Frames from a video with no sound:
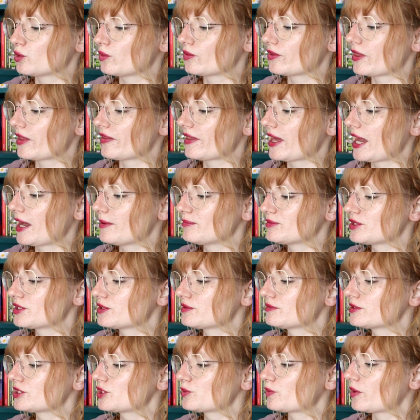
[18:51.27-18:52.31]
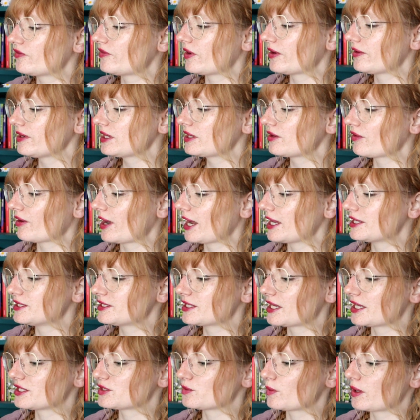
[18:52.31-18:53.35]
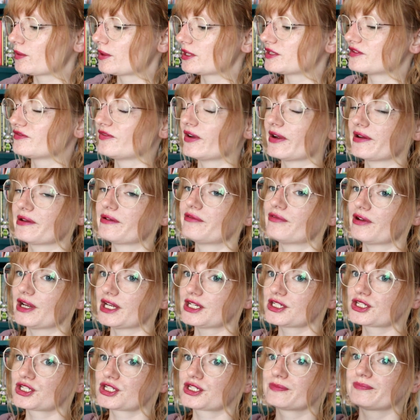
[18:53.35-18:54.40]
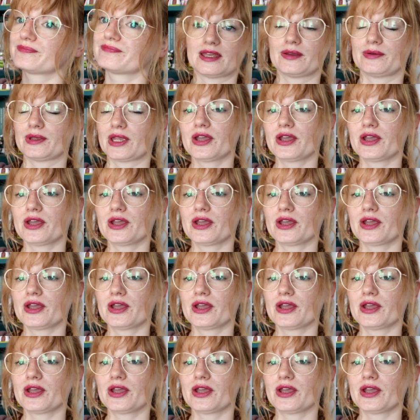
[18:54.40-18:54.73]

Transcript: all that the Hamptons were very grand as well as very rich. There